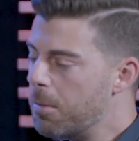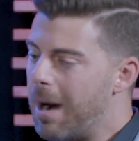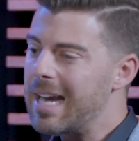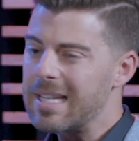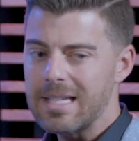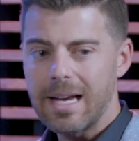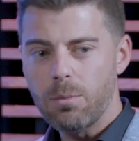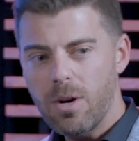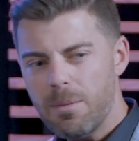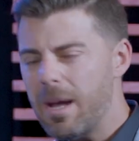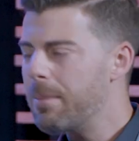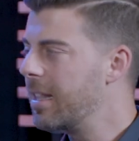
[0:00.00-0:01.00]
you might decide,
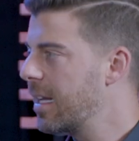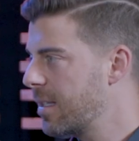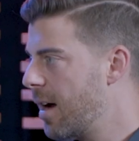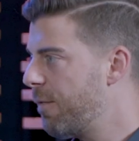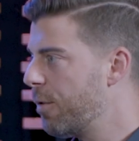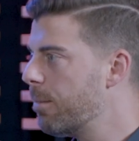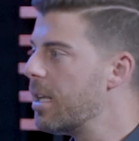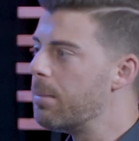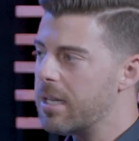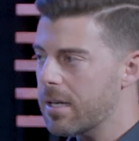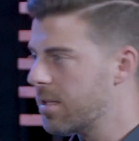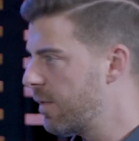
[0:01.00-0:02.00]
well, maybe that's not for me
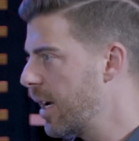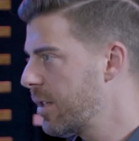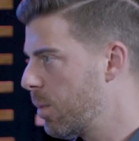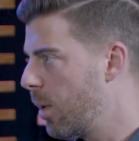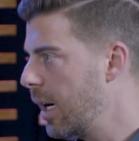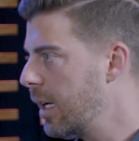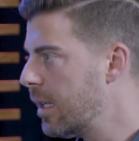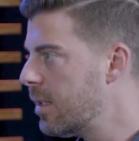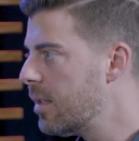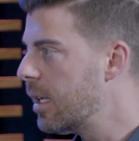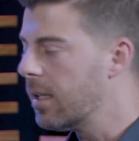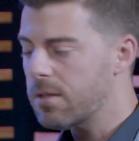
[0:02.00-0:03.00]
because of X, Y,
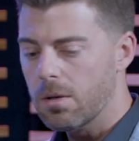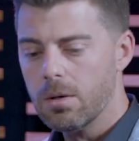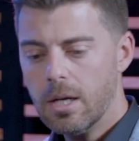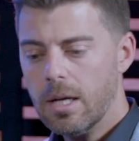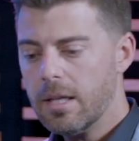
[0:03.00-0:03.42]
and Z. And so